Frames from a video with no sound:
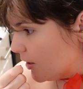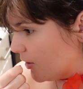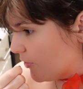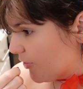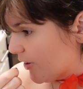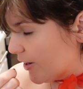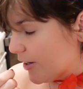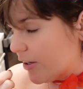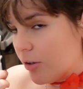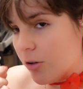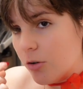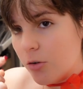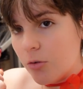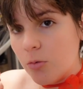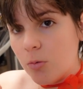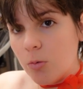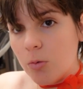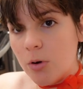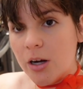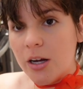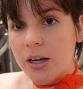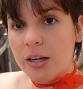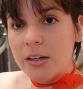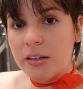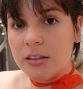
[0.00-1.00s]
If I don't,
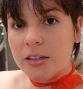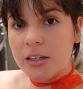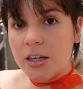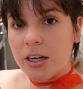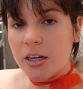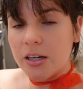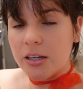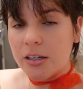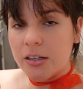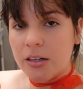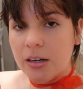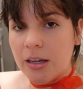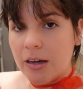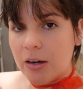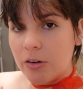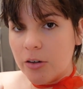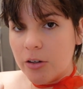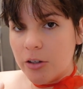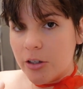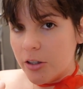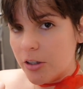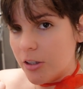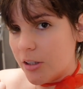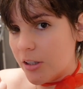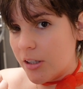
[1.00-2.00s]
one, cut it out
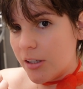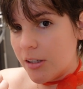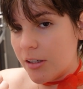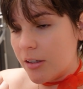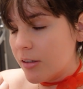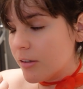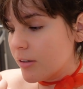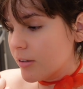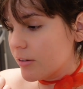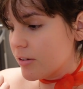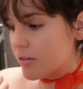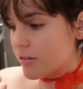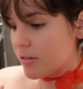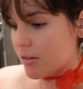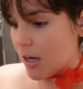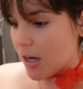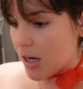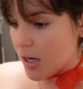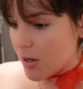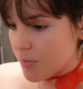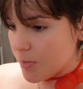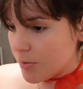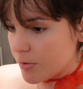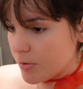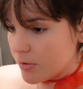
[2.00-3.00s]
early,
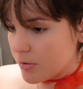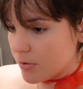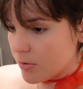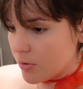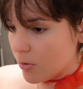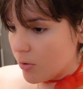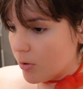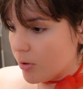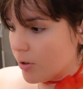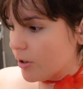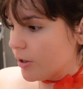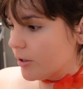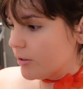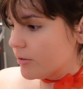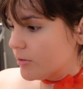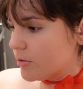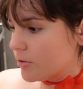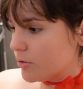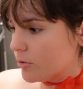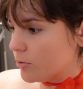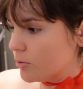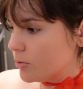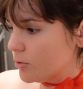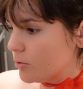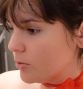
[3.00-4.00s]
stop, or
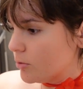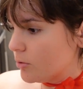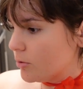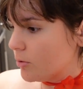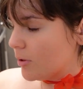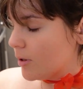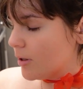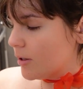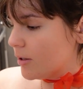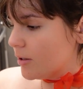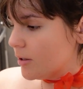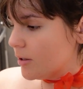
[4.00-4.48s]
two,